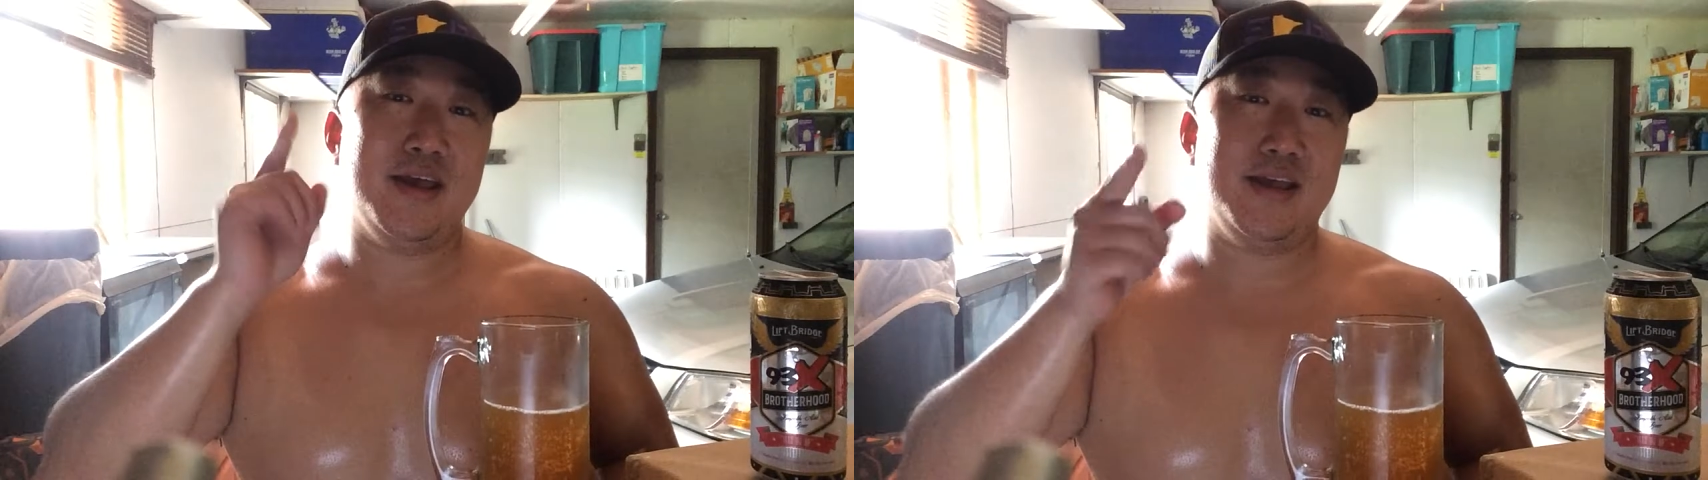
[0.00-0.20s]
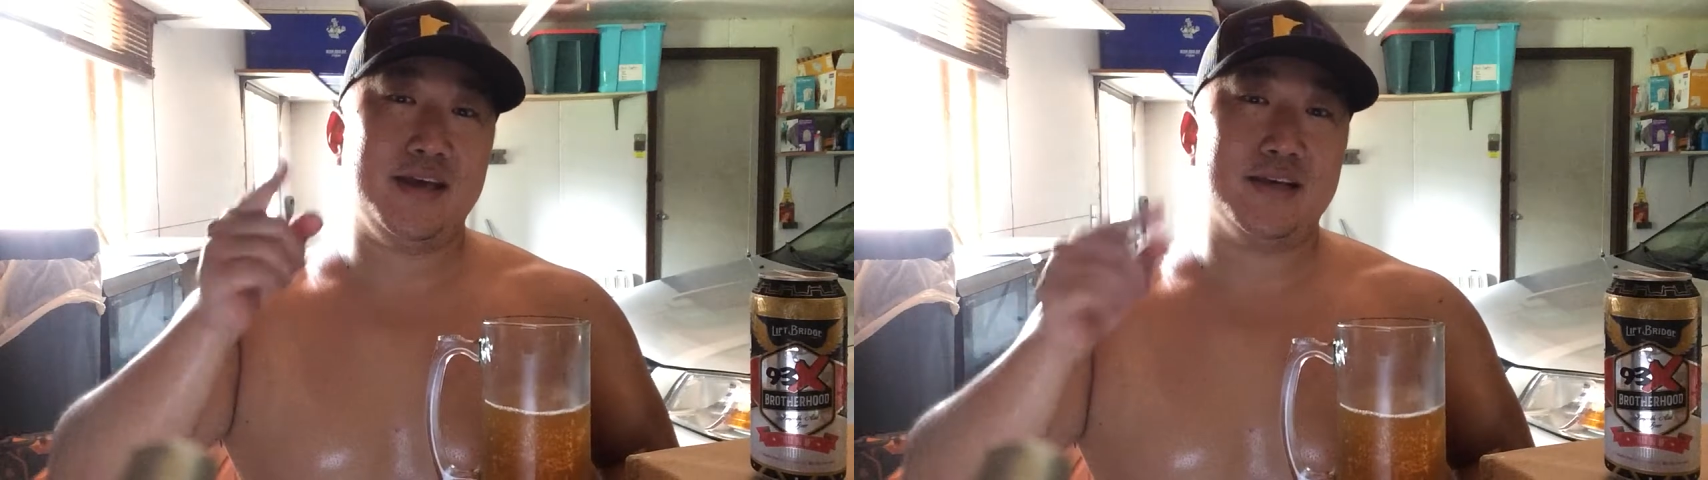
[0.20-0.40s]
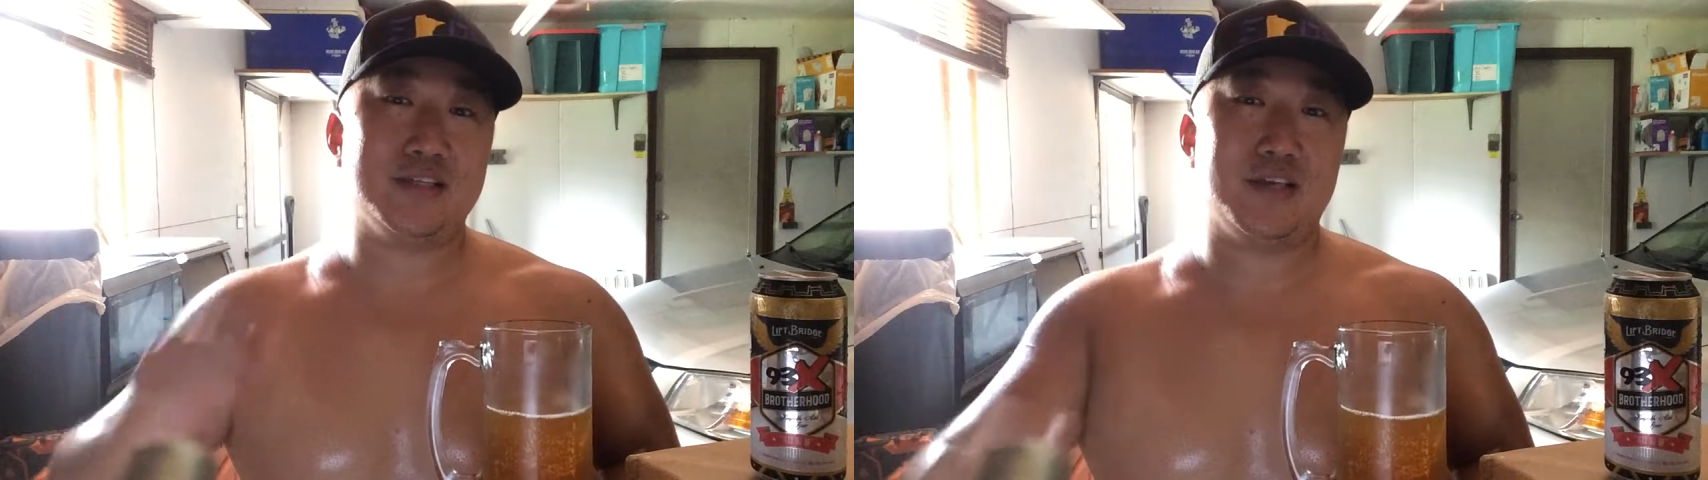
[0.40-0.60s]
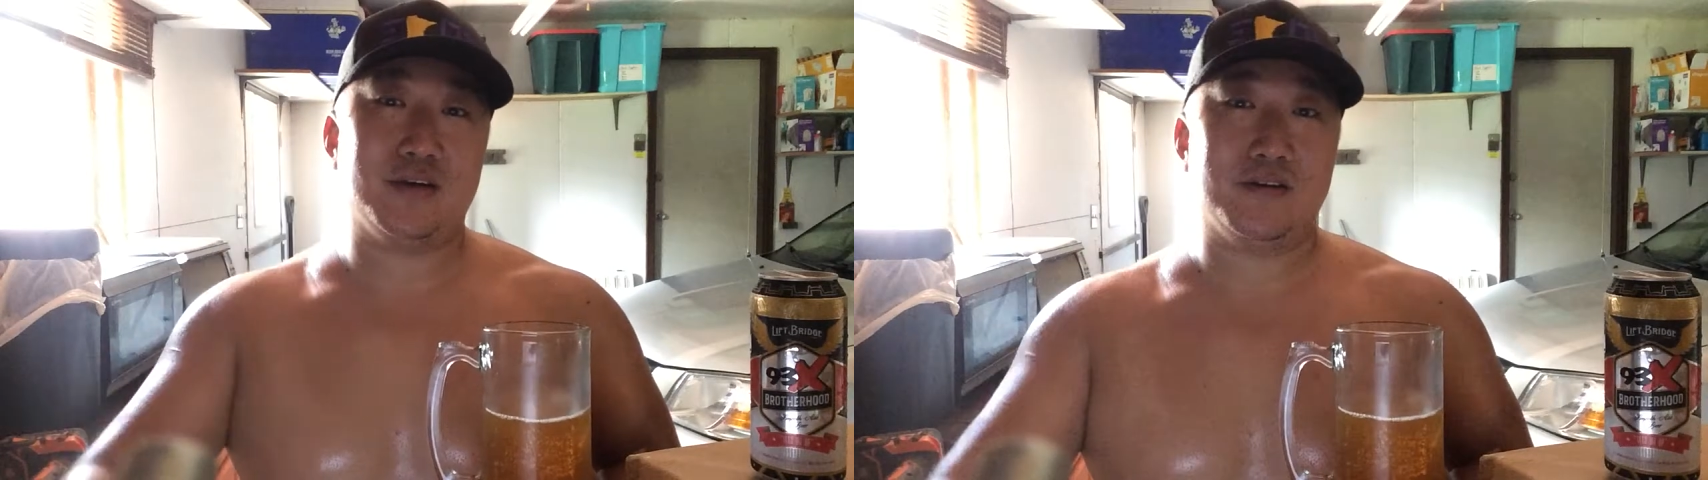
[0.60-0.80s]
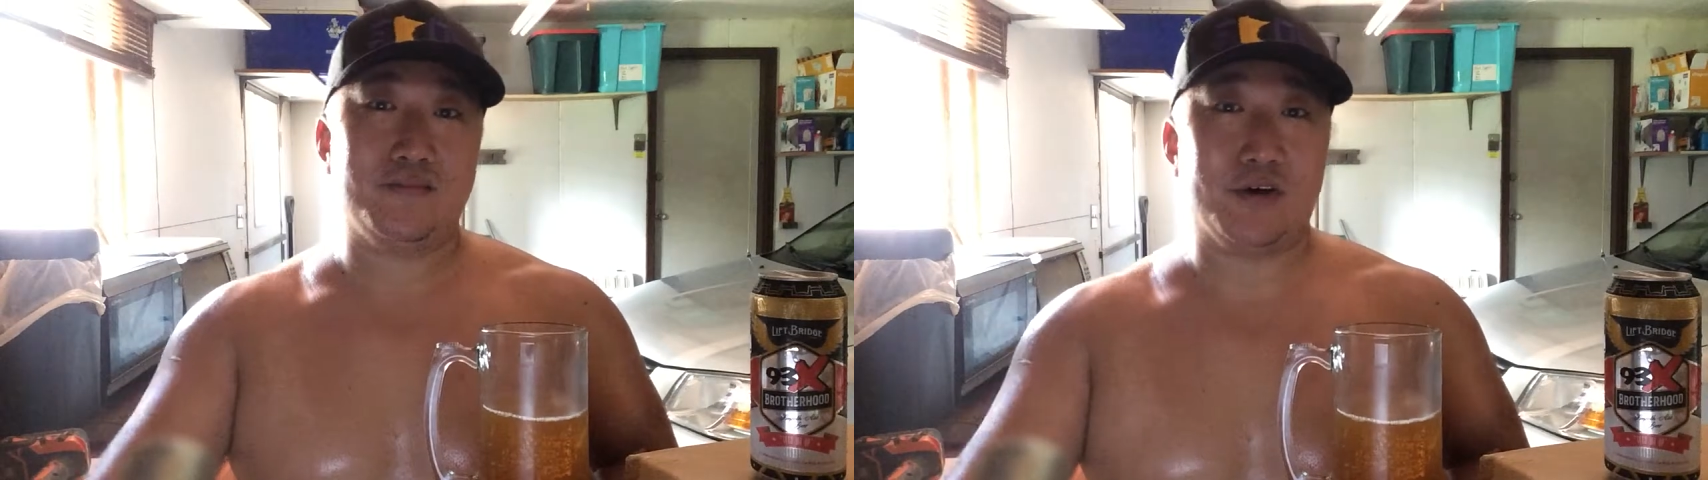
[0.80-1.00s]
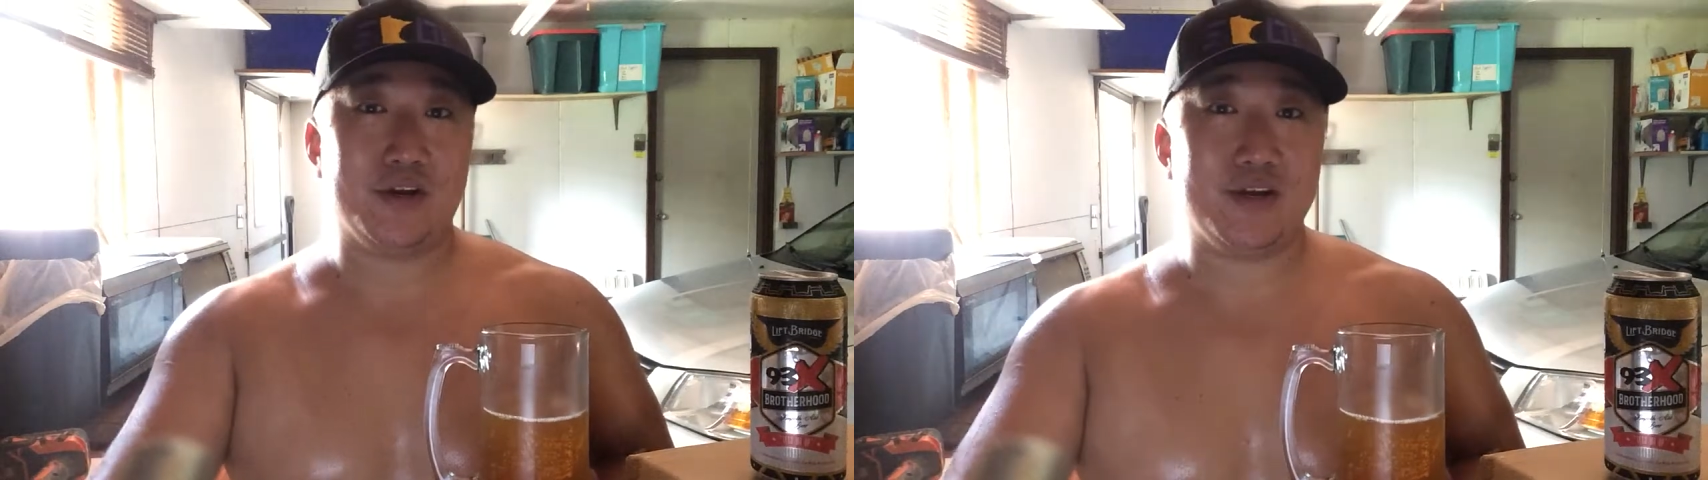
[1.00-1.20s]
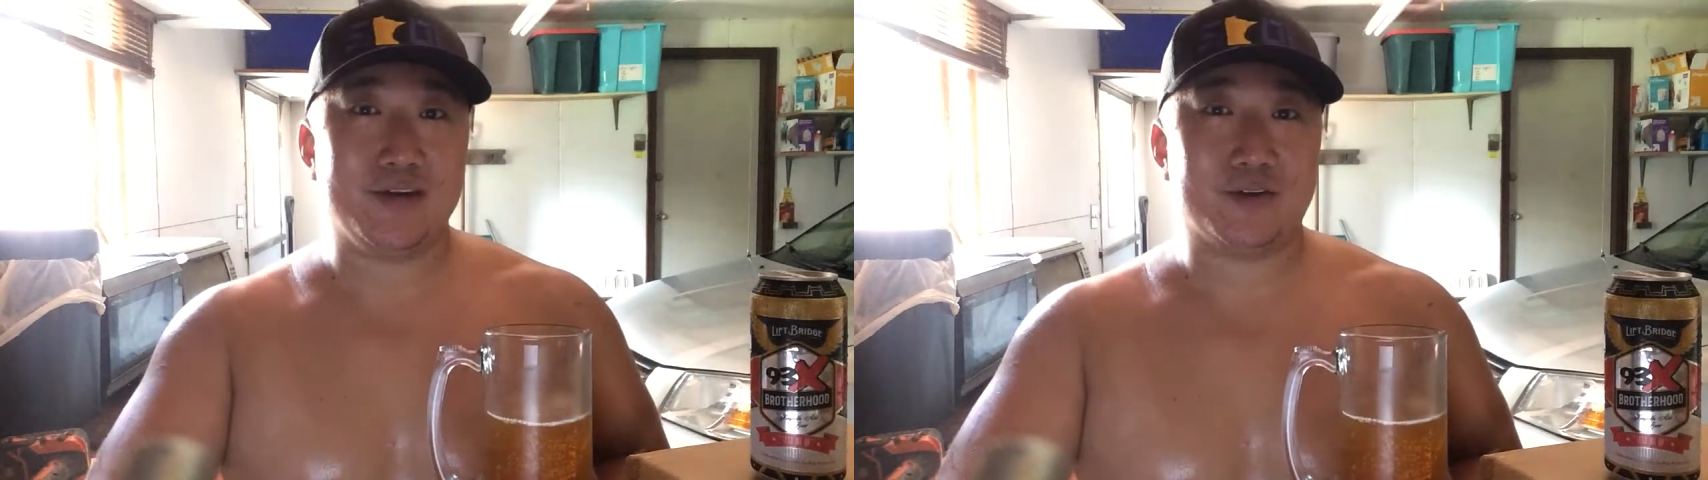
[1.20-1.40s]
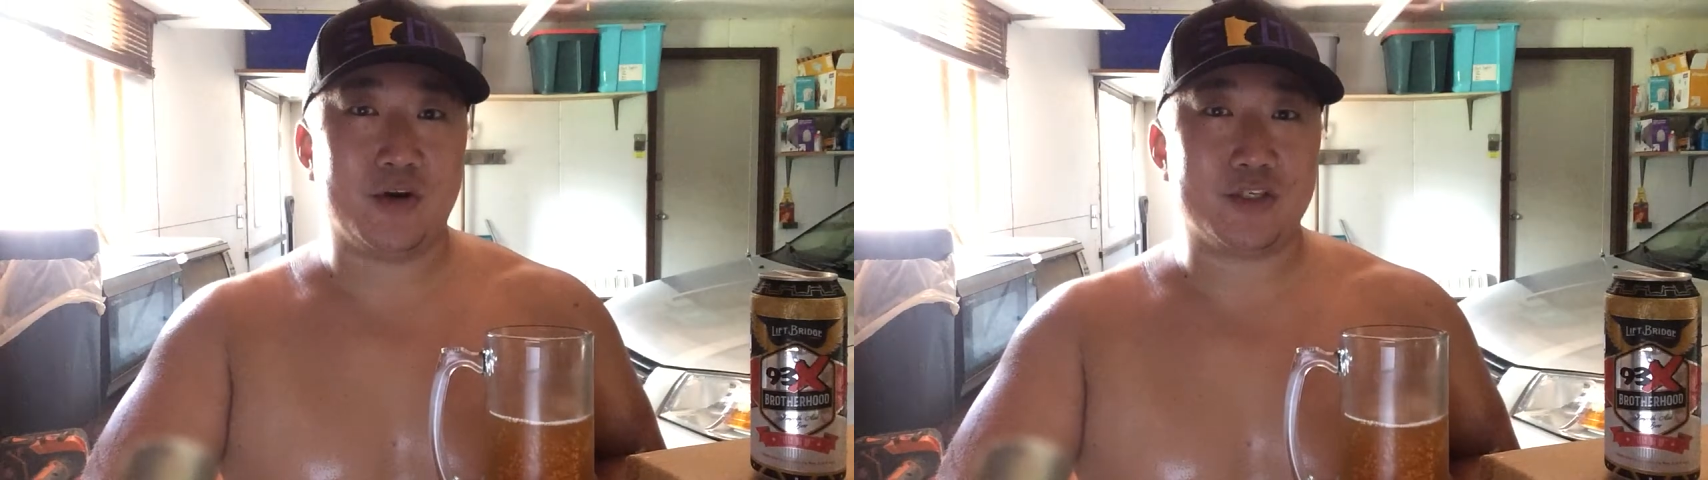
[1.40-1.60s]
is very
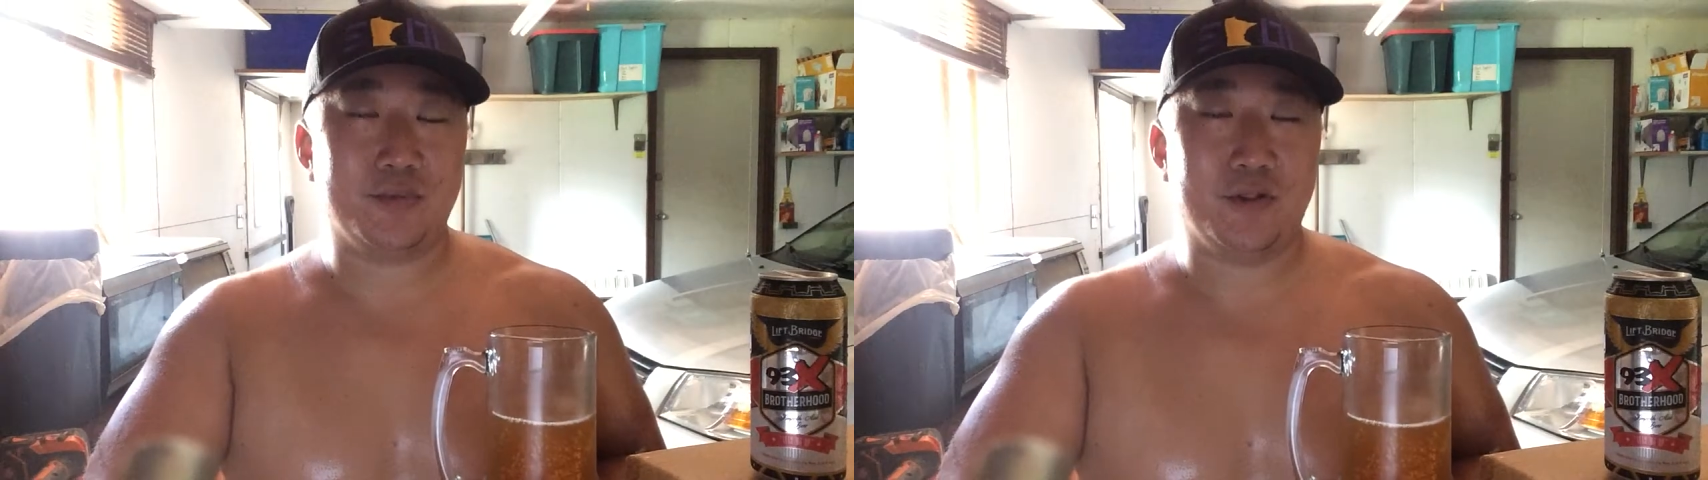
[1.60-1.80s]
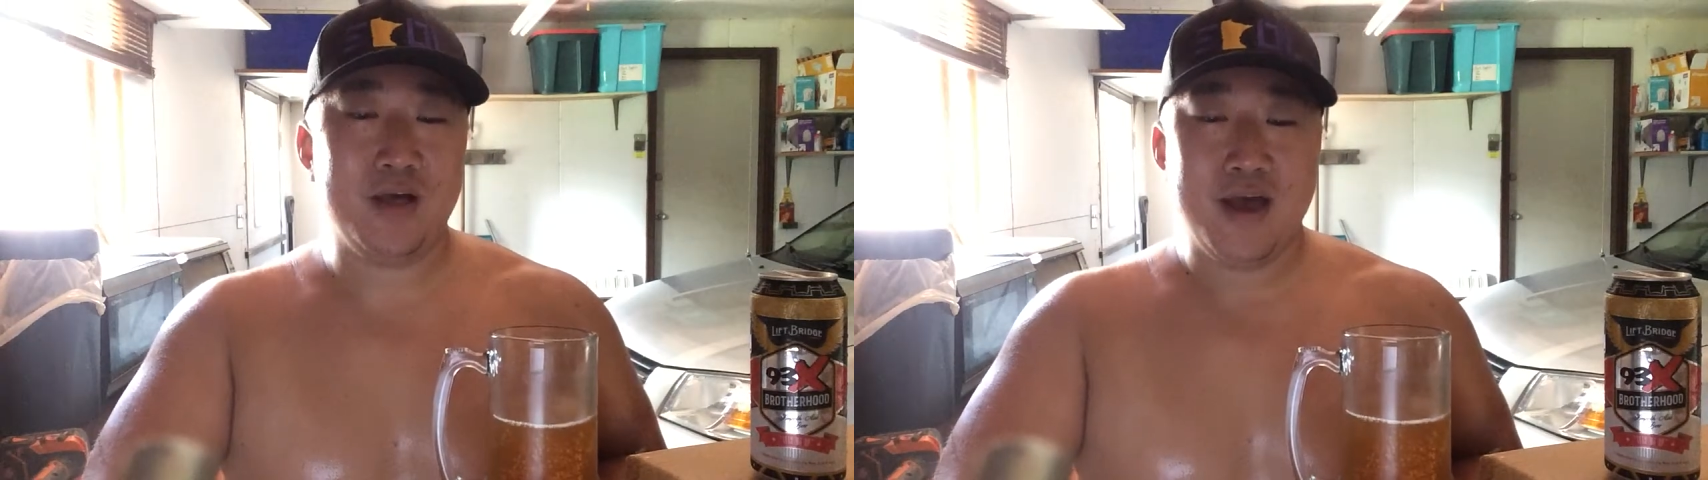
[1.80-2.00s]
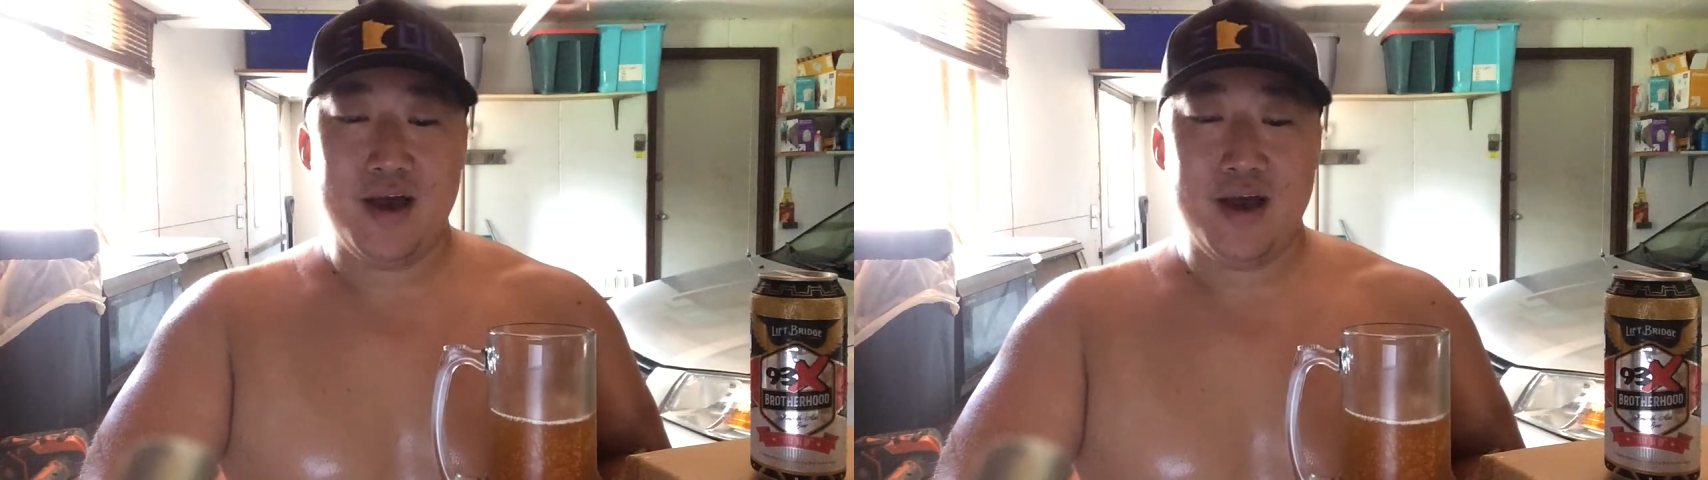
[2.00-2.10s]
crushable.